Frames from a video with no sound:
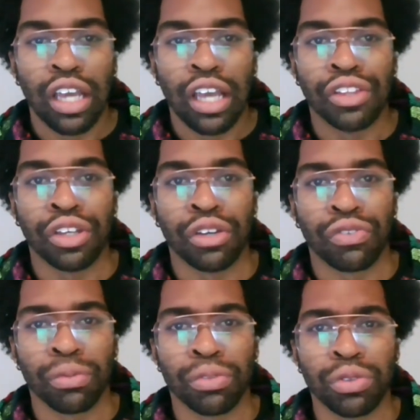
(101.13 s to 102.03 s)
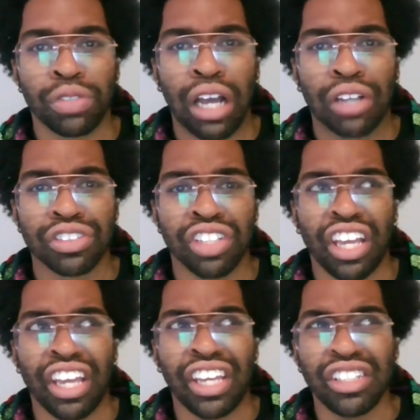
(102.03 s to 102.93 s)
and then from
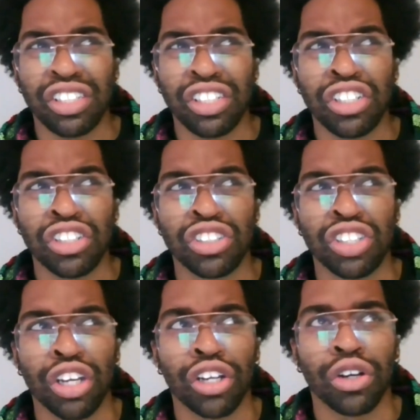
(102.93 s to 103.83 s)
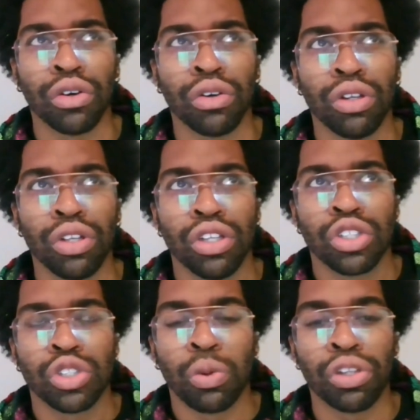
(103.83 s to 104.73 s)
2018 until
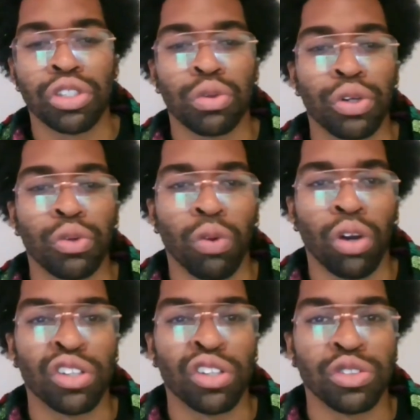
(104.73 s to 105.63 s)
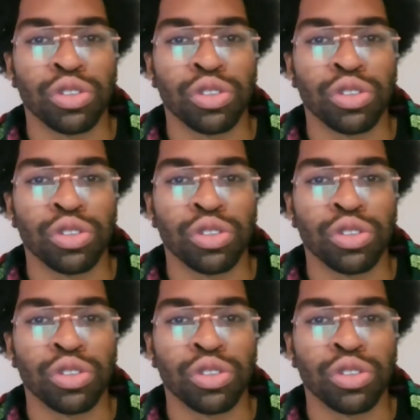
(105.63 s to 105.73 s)
2021.